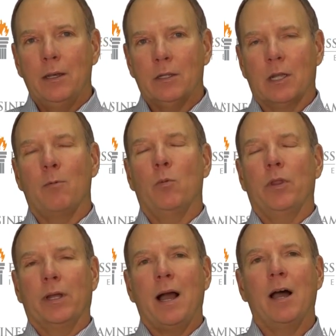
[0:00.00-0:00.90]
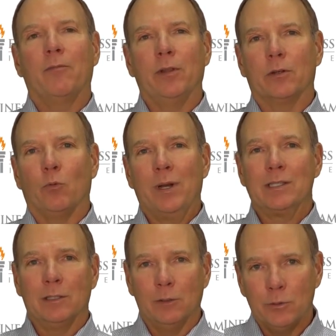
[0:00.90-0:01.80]
to come up with a conflict
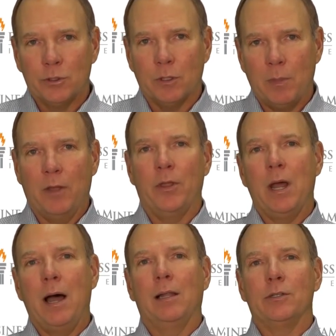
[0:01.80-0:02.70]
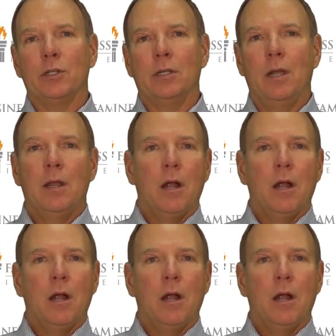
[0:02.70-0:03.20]
resolution methodology.